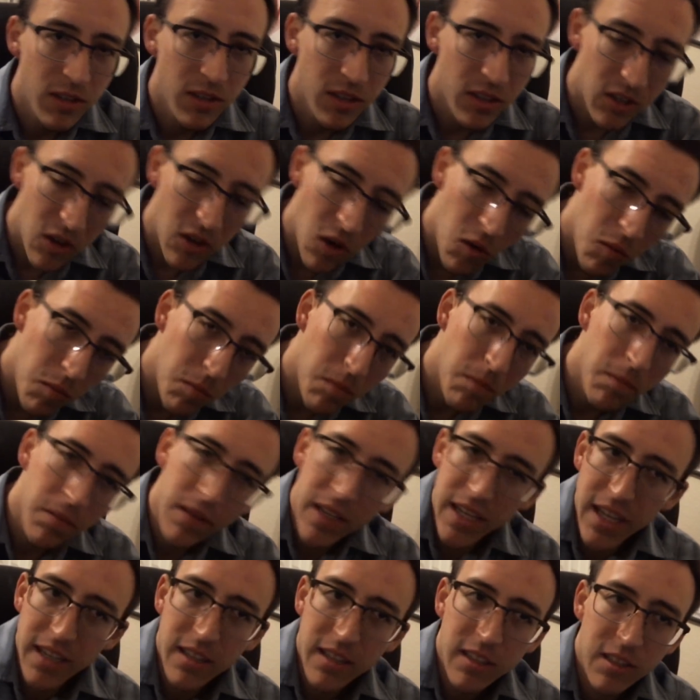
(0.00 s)
go
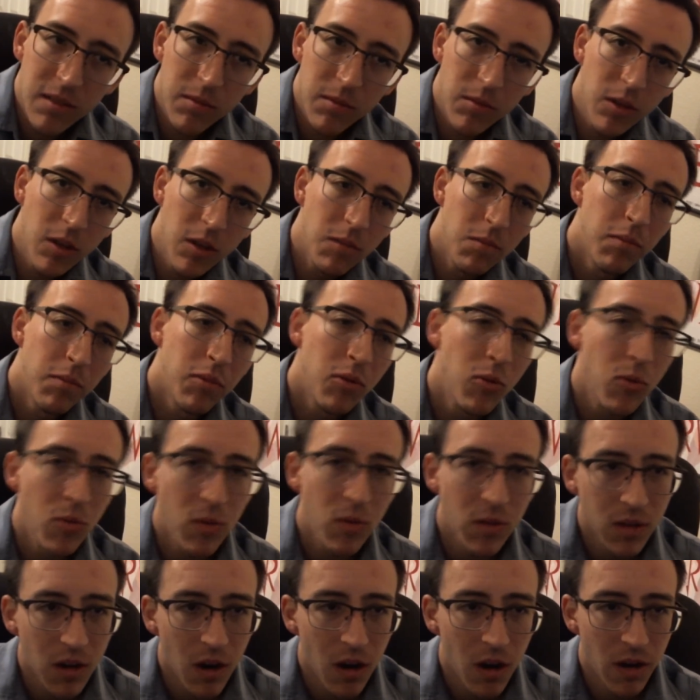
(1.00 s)
get some good
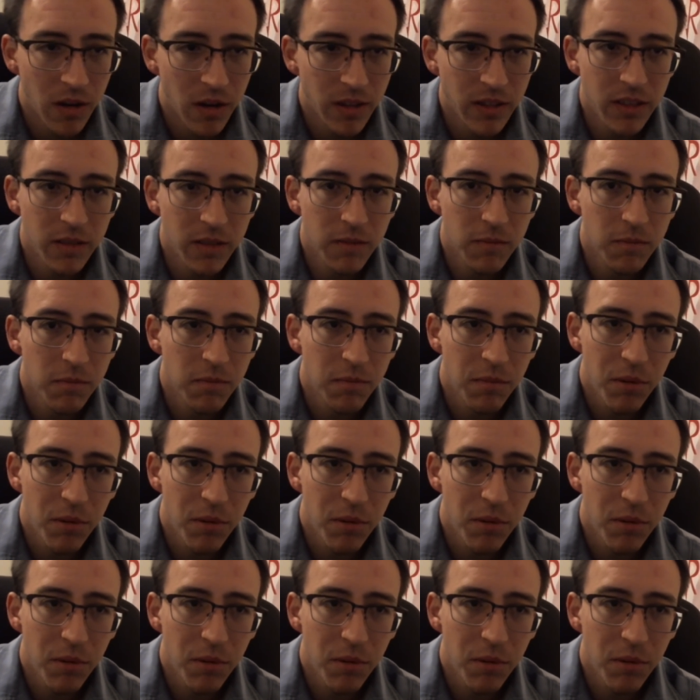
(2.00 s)
pool cards and